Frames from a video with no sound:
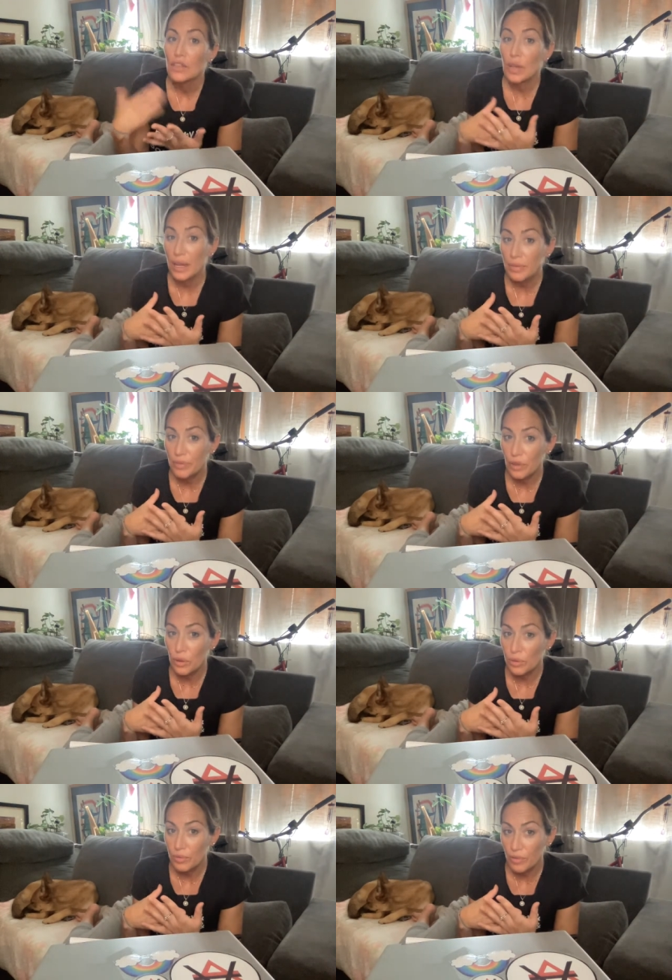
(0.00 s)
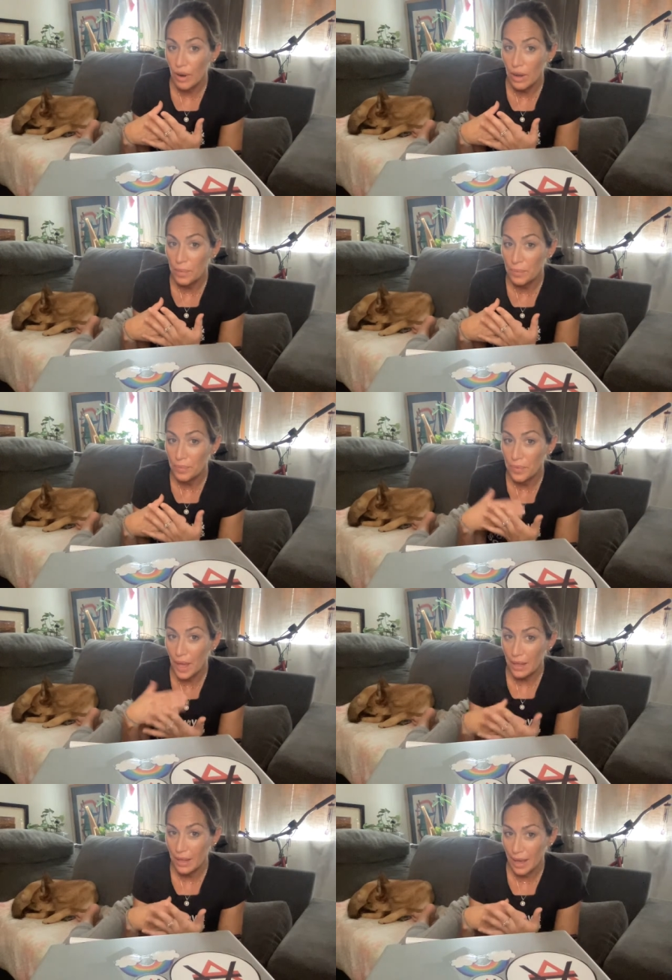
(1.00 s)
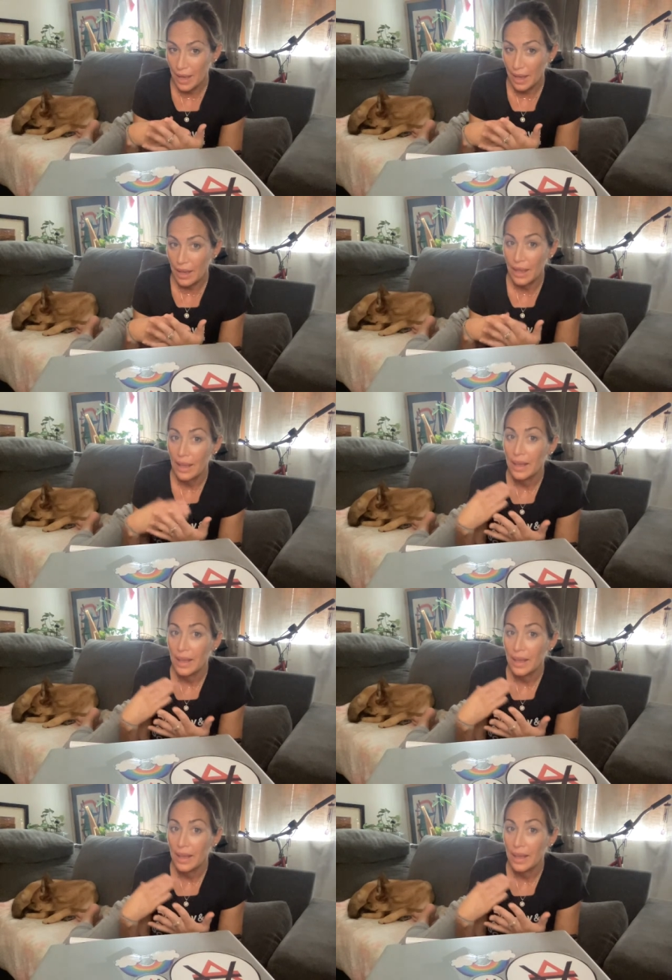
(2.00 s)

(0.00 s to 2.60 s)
So I had flown from LA